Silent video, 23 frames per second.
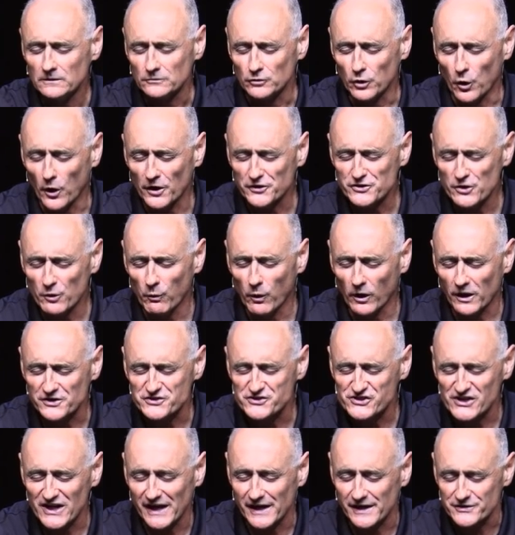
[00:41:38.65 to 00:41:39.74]
Lord, your word
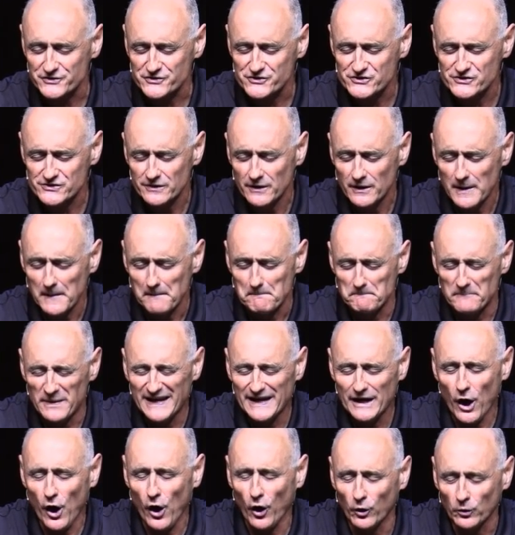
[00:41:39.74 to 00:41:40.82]
says,
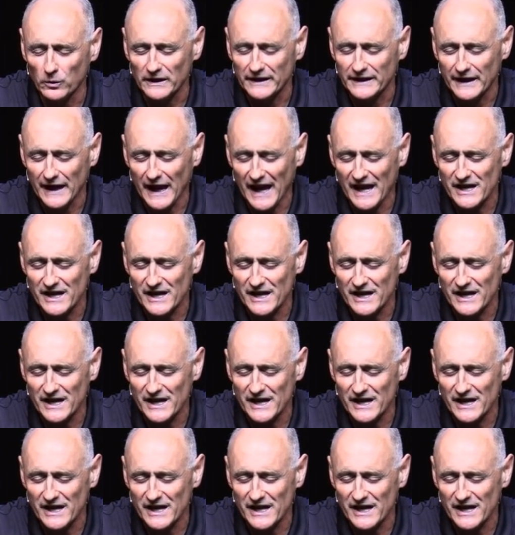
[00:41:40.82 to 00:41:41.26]
be holy